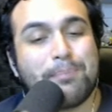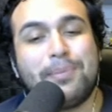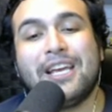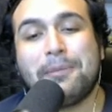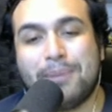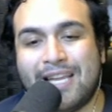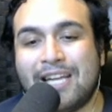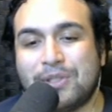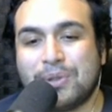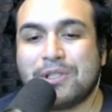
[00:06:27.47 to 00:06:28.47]
big
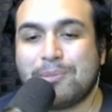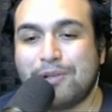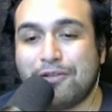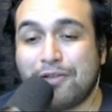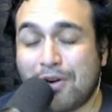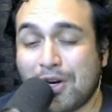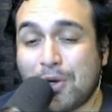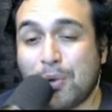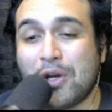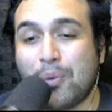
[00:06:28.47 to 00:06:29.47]
potential to be a very
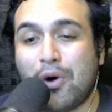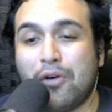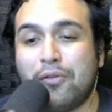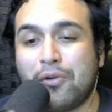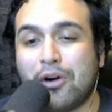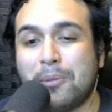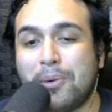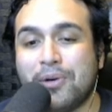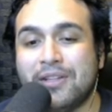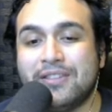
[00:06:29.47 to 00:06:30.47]
annoying wall for our
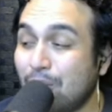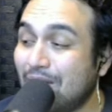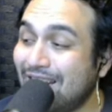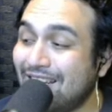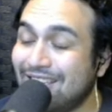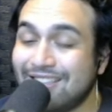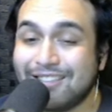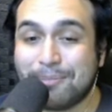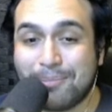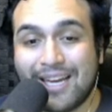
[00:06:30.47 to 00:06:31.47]
opponents. It
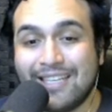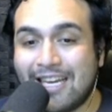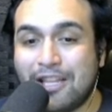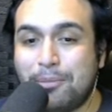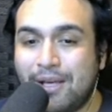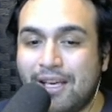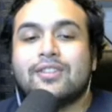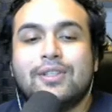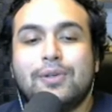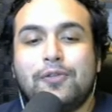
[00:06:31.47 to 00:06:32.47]
is my 10th pick.
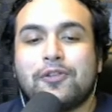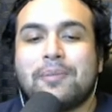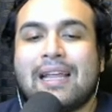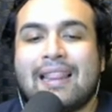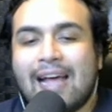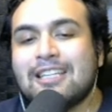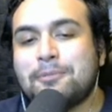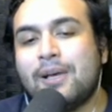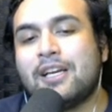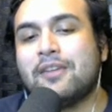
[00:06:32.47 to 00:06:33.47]
So for my last
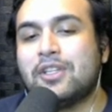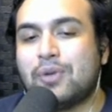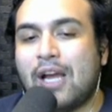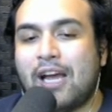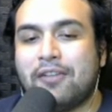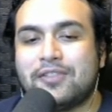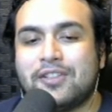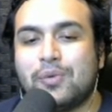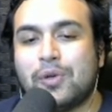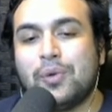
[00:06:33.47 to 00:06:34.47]
pick of the
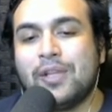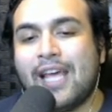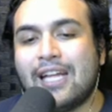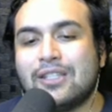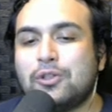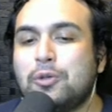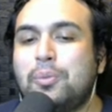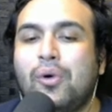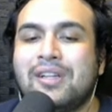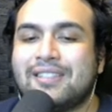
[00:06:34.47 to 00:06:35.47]
draft, we only had 2
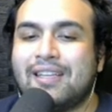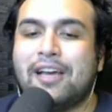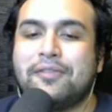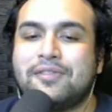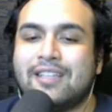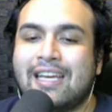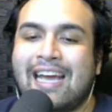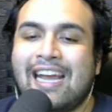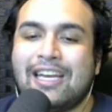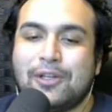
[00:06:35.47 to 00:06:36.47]
points left, and
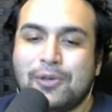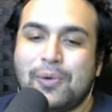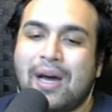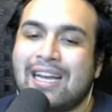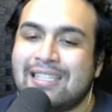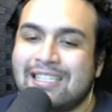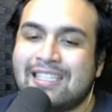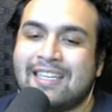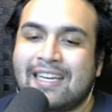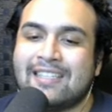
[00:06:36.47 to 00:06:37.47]
I knew I needed
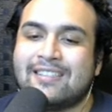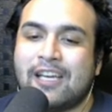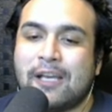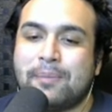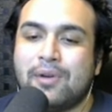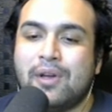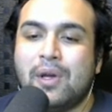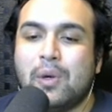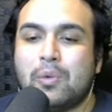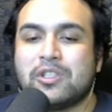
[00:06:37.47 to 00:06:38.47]
an ice type,
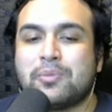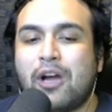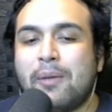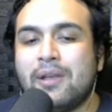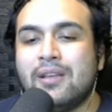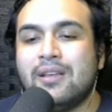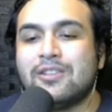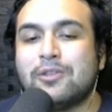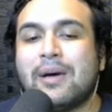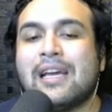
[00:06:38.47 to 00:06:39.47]
which brought me
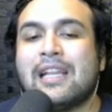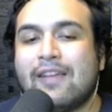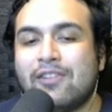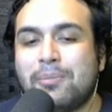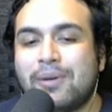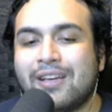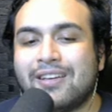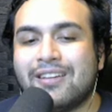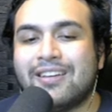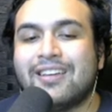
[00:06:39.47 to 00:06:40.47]
to my 11th pick,
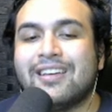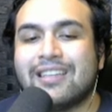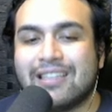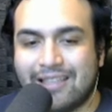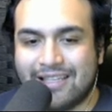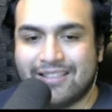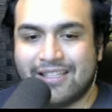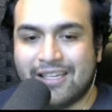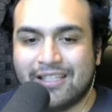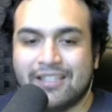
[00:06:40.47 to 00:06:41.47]

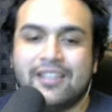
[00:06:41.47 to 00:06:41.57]
Glaceon.